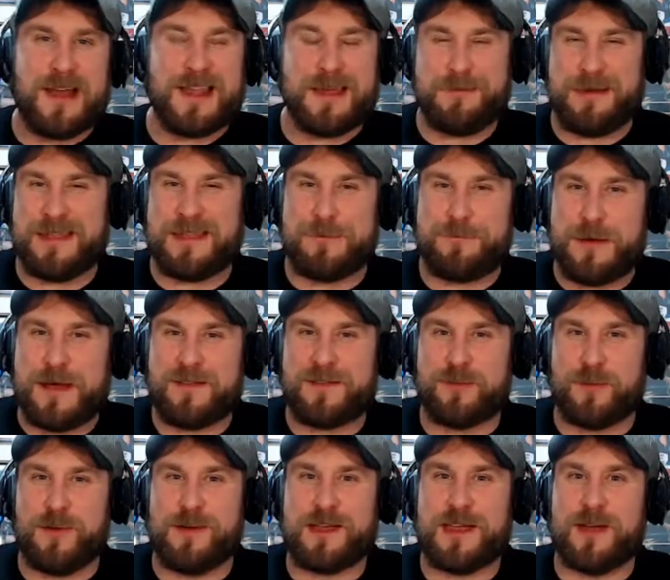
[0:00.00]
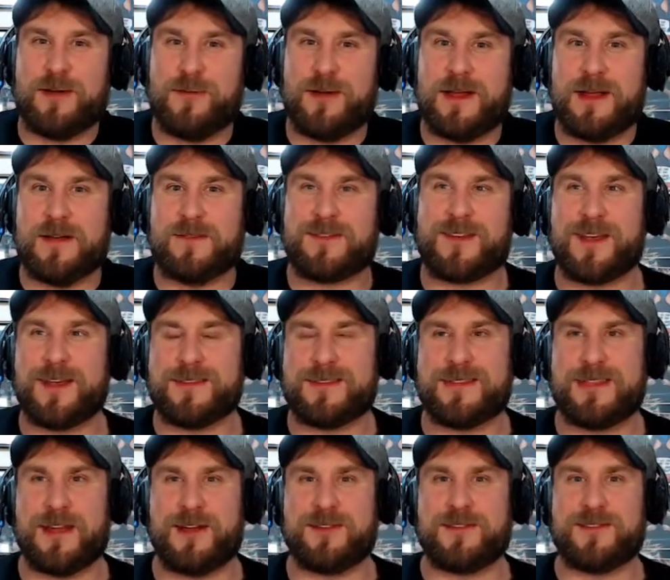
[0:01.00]
be the best one to get rid of, because
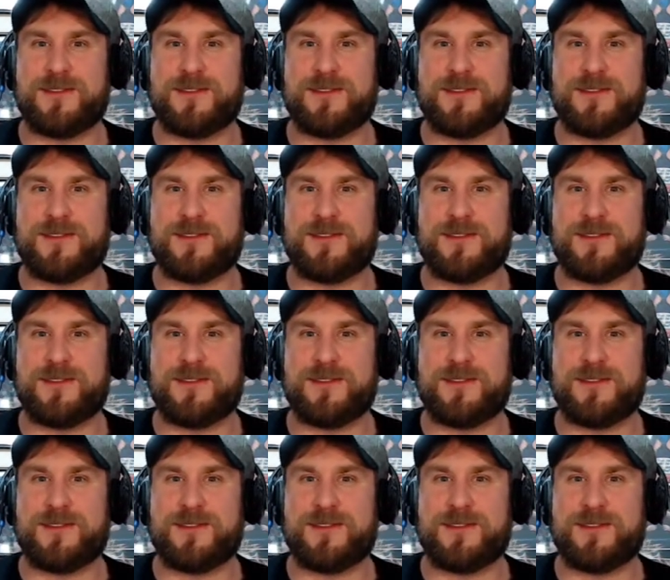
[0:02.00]
it